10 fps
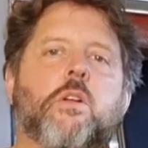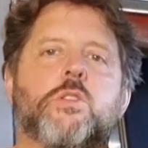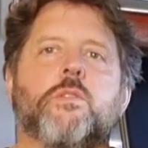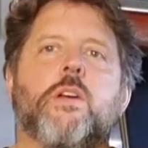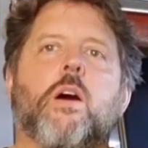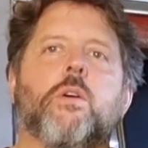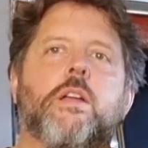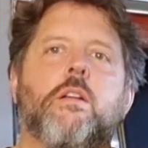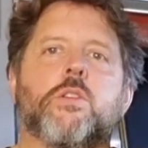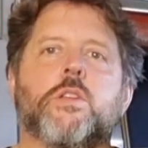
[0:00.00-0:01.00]
lots of
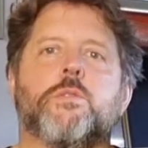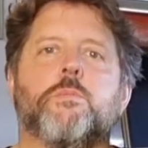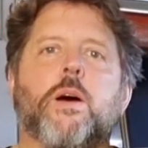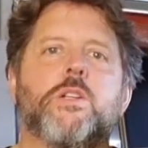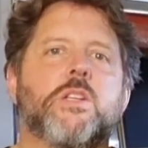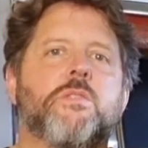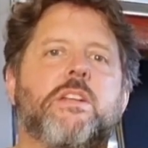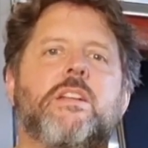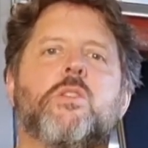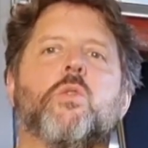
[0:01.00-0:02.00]
algae, lots of sponges. They
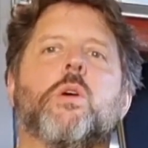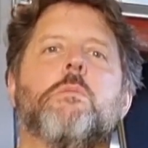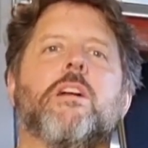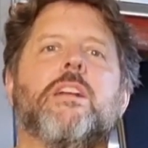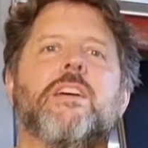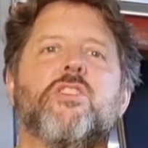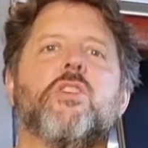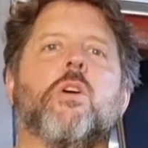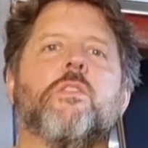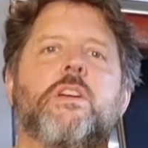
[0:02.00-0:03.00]
didn't talk about living
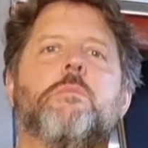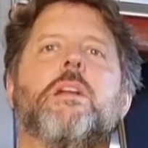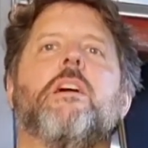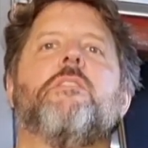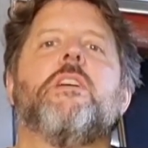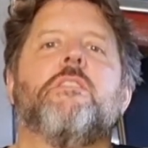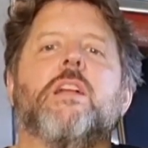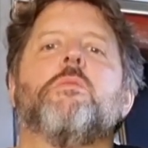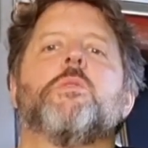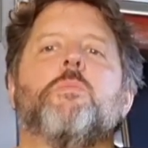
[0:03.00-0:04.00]
rock then, but I think
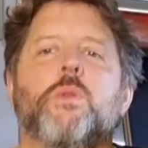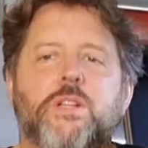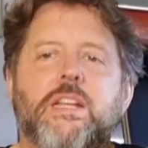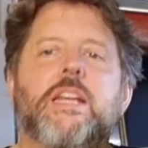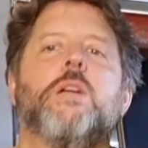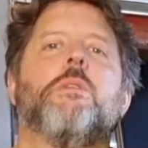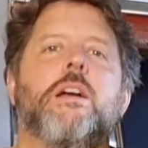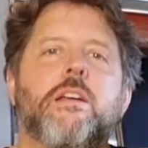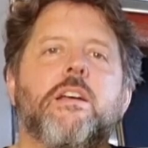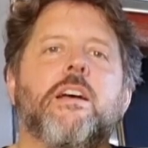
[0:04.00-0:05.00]
that was put in
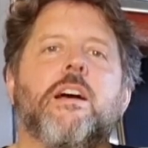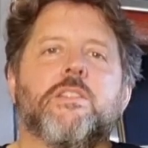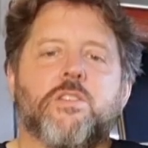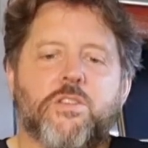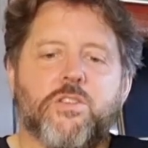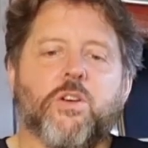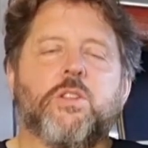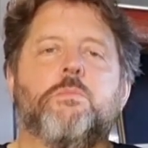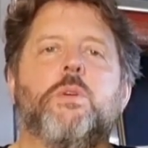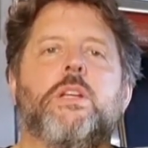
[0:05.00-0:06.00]
anyway as a result
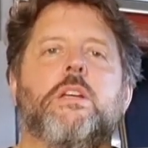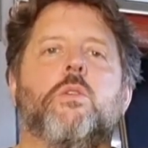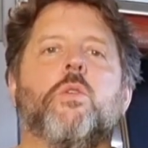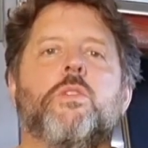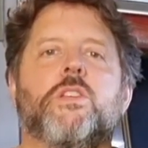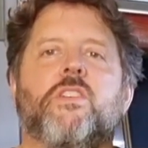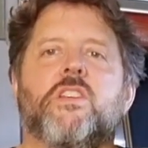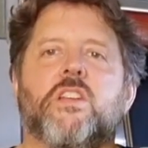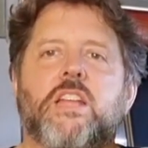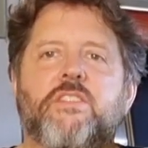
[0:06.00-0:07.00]
of putting in all these
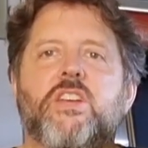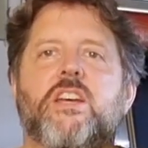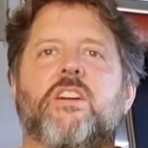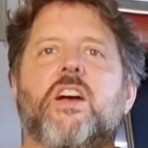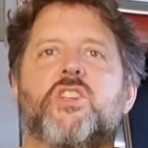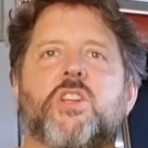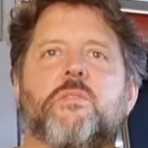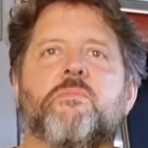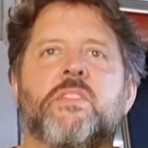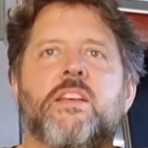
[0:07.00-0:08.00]
things and heavy
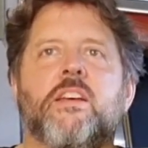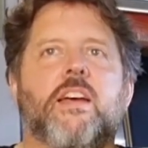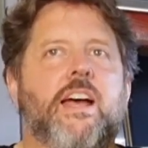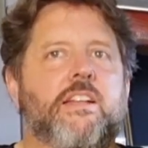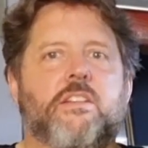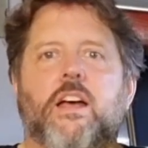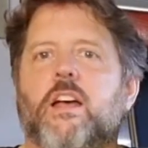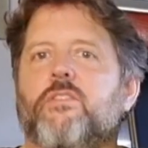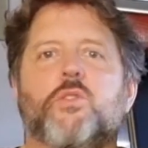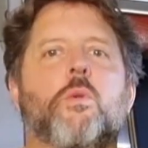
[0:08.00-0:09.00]
aeration. And
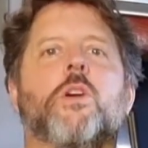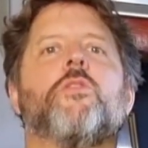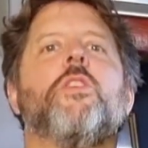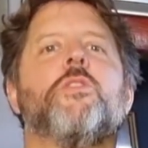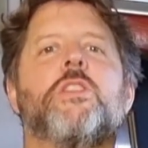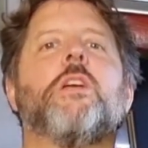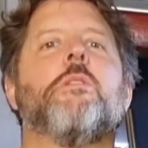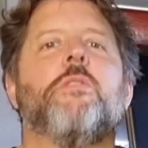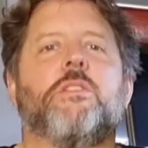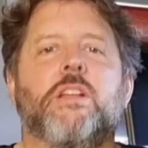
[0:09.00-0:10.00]
if it works for you, stick
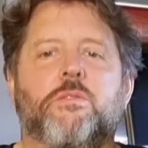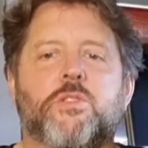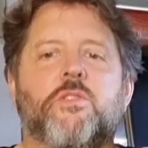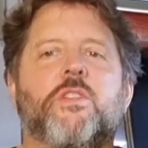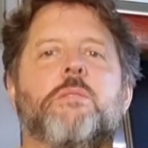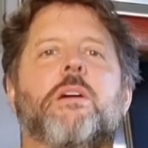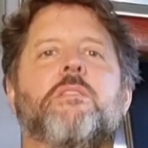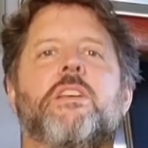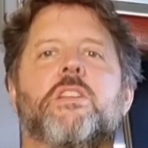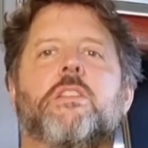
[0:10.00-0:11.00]
with it. That was the thing. But
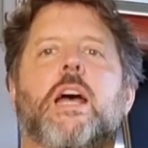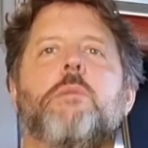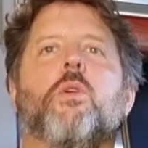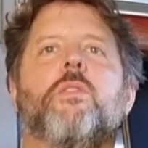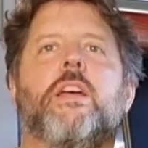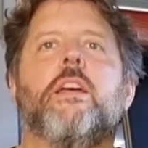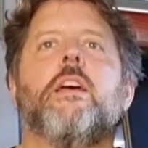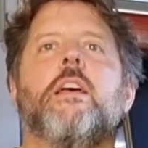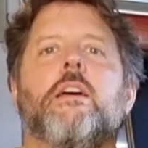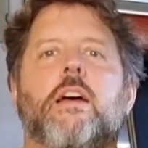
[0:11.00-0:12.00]
there's a table there,
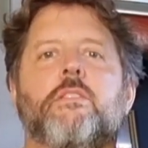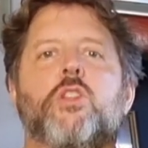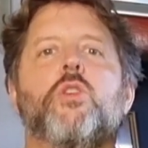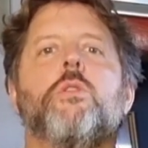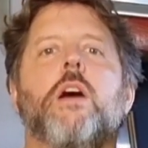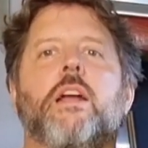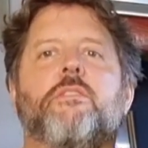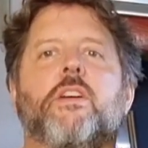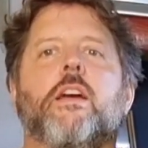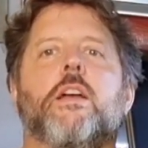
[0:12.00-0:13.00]
and they do
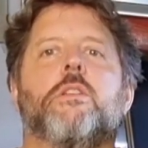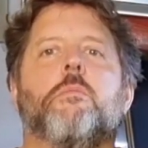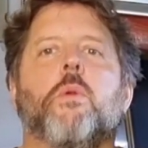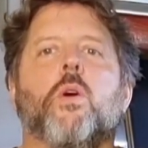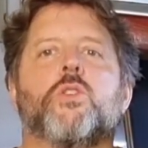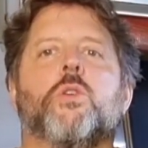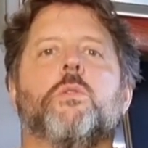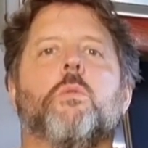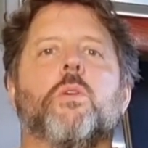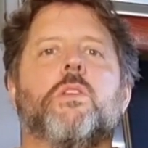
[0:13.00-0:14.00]
advocate
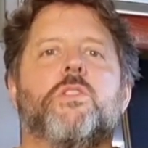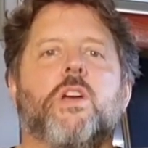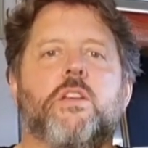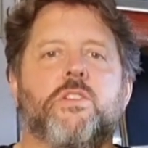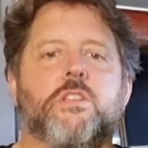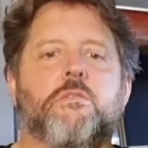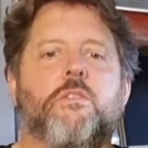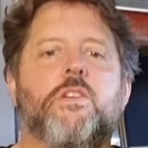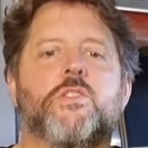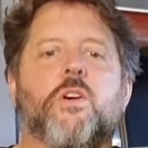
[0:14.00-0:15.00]
partial water changes. If the
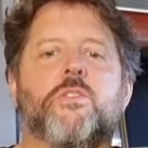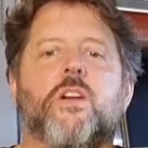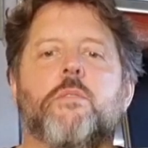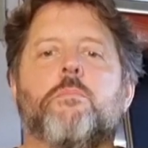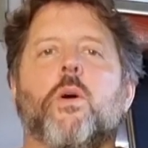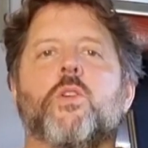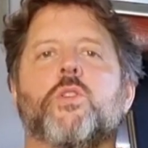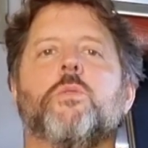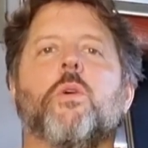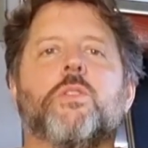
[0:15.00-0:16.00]
fish aren't right,
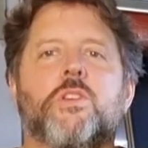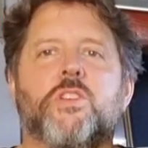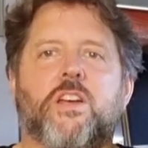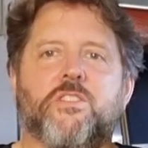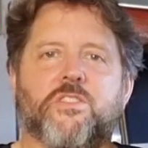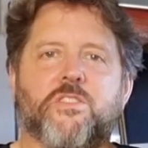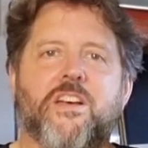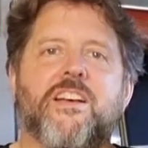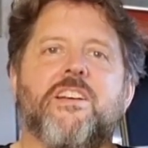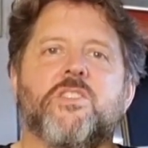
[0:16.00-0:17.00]
partial water changes.
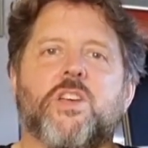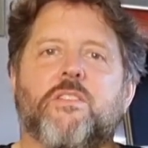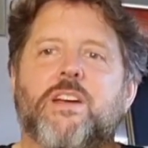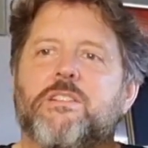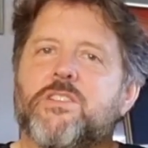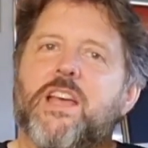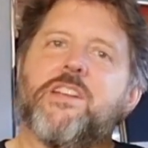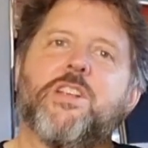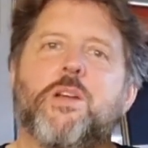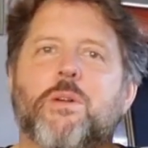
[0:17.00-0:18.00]
So that is
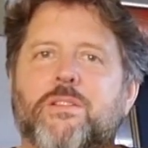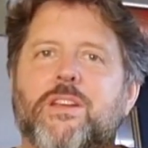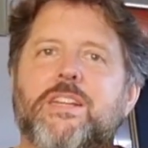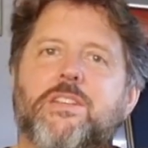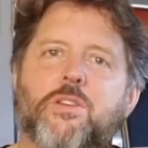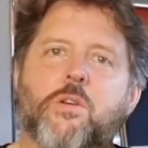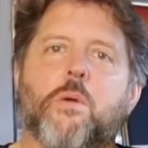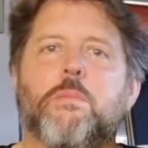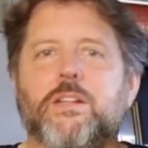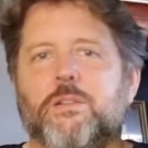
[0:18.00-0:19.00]
actually what they did to
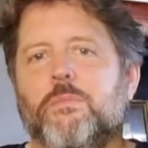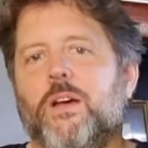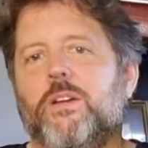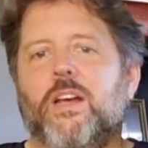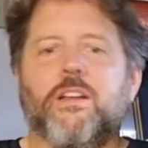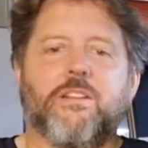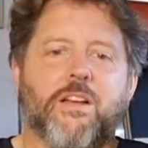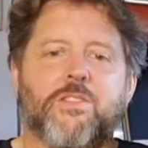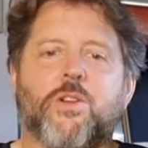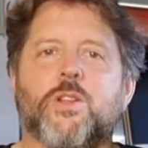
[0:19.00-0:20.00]
combat ammonia and
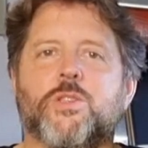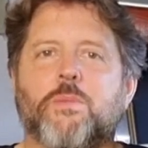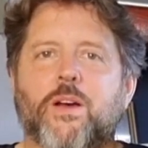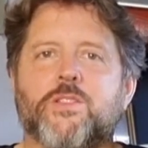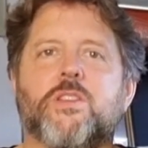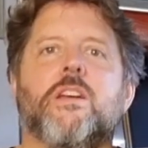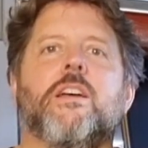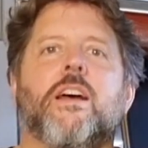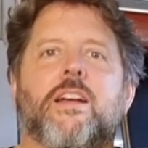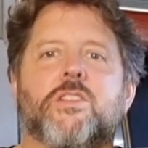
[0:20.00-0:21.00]
nitrite spikes
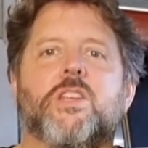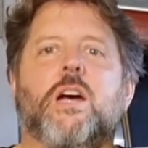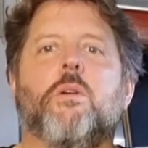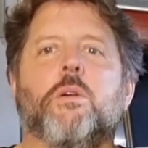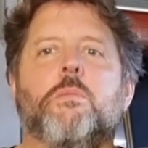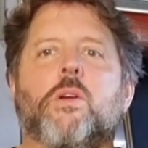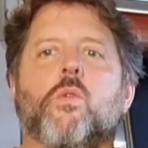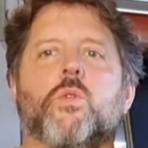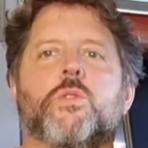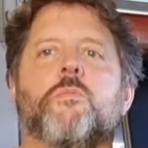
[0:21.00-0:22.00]
and so on,
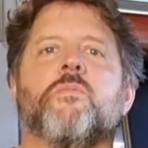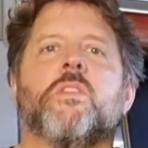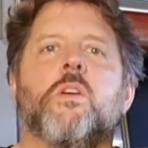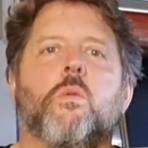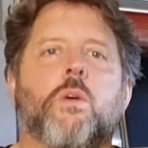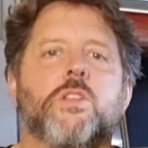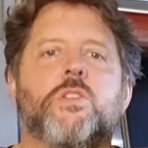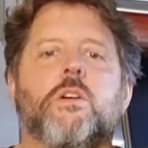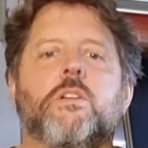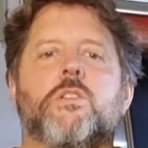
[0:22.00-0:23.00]
because
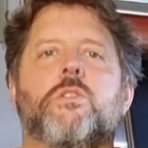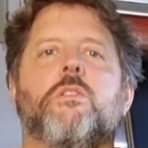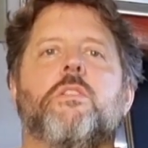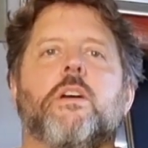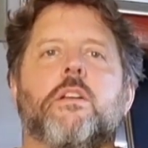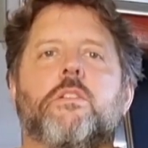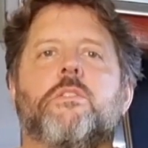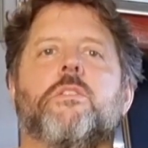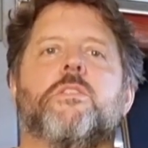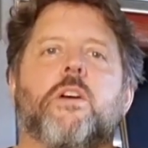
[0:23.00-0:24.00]
once you understood the
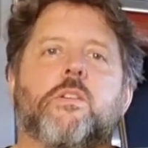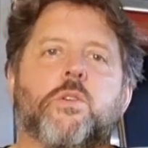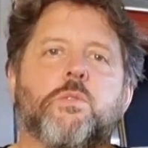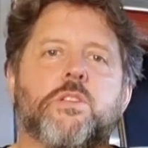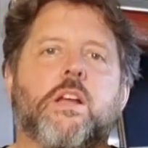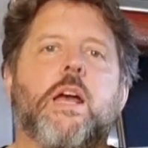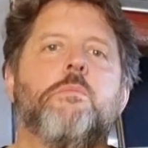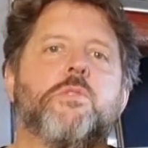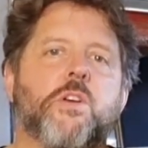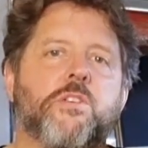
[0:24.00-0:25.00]
nitrogen cycle, it was a
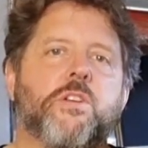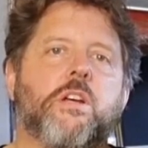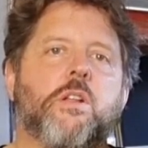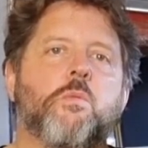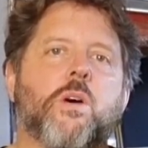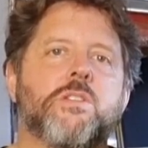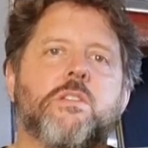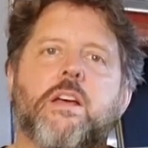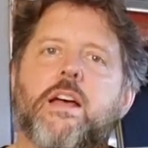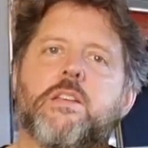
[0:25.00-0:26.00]
game changer, and it wasn't